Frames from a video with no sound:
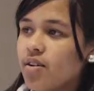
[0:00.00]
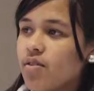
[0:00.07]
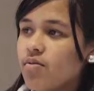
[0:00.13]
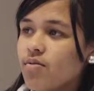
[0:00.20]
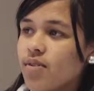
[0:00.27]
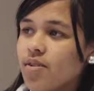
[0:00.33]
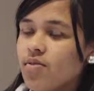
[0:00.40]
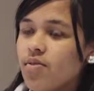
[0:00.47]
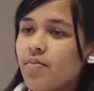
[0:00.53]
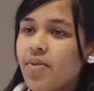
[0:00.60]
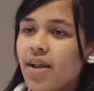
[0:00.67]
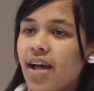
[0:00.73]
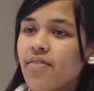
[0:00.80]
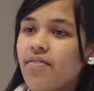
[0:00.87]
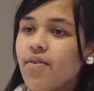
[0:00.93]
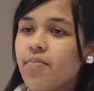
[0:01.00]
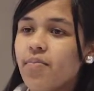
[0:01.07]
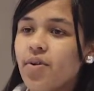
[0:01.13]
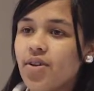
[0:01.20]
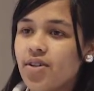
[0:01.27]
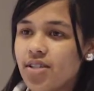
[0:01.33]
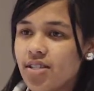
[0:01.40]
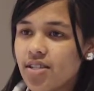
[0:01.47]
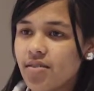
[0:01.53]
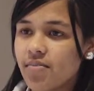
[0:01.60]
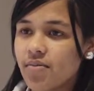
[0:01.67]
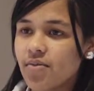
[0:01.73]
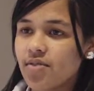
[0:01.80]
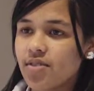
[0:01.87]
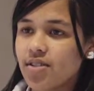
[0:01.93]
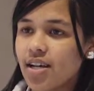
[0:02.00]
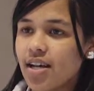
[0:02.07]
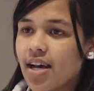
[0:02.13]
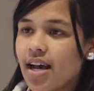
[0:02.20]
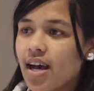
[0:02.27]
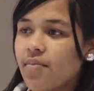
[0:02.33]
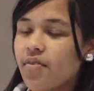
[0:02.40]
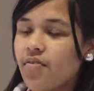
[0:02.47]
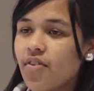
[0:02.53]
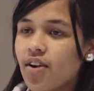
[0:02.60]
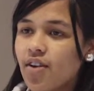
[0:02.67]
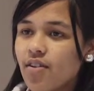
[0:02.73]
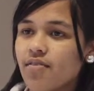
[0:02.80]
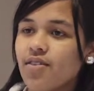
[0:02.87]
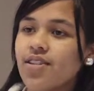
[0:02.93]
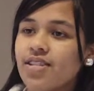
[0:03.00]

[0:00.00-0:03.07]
don't want to apply for bursary because I'm afraid of the